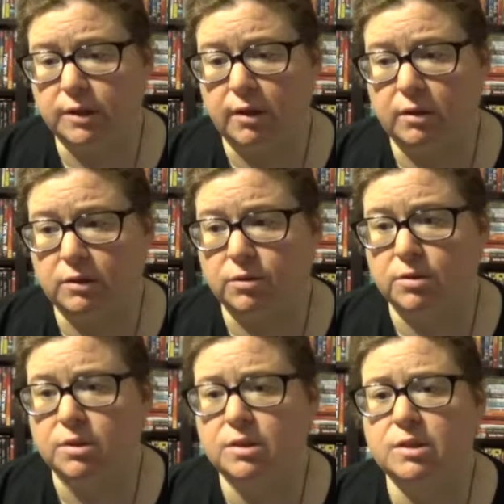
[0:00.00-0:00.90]

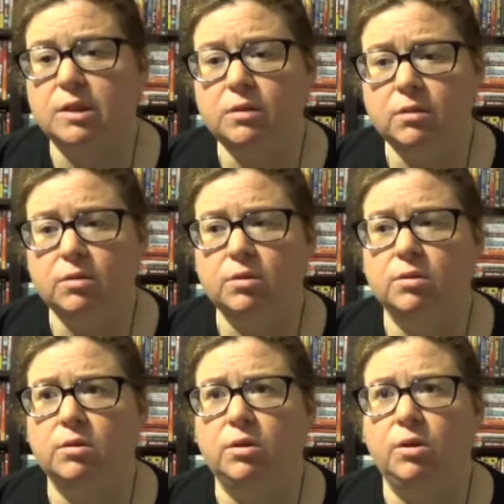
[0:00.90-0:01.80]
characters still
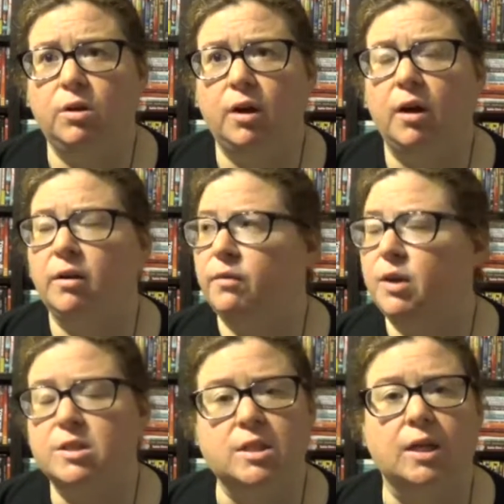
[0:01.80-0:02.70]
on a
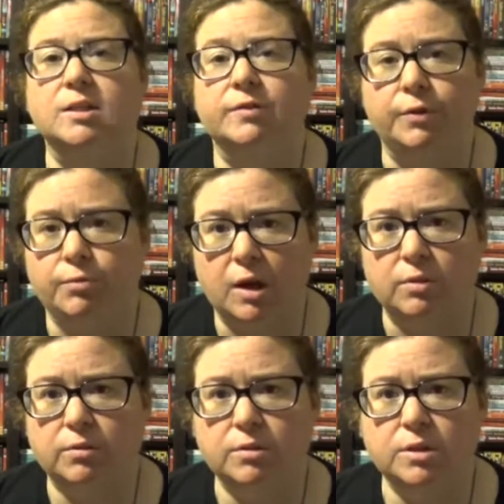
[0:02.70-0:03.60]
very scientific
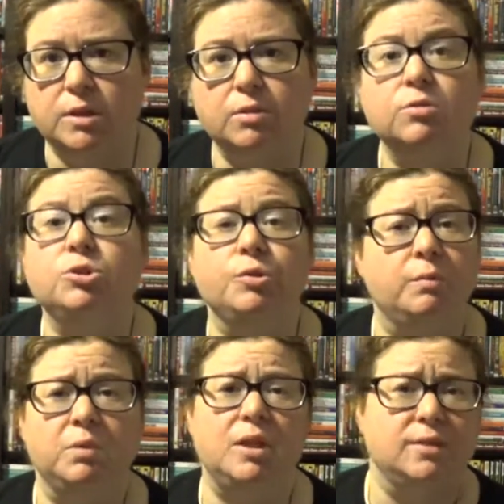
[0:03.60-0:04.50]
route, still doing
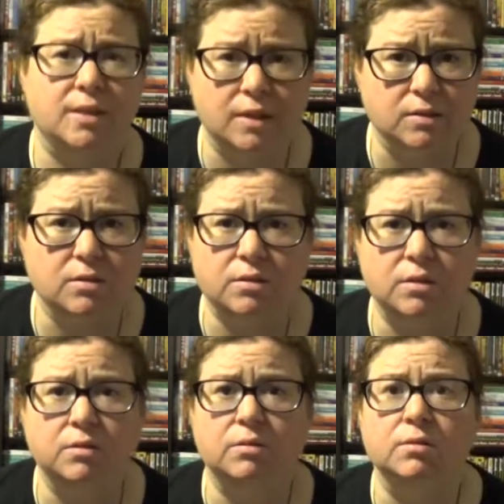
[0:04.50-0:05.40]
blood tests,
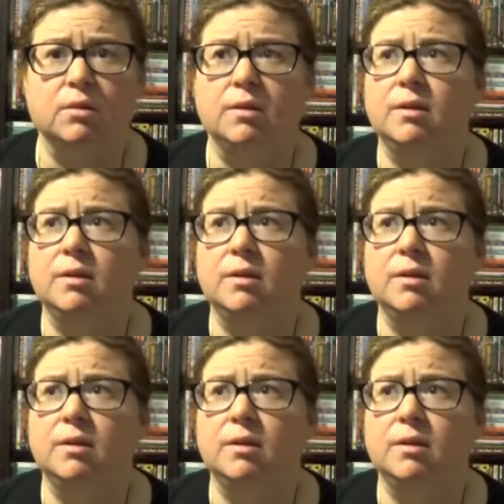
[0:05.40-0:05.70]
still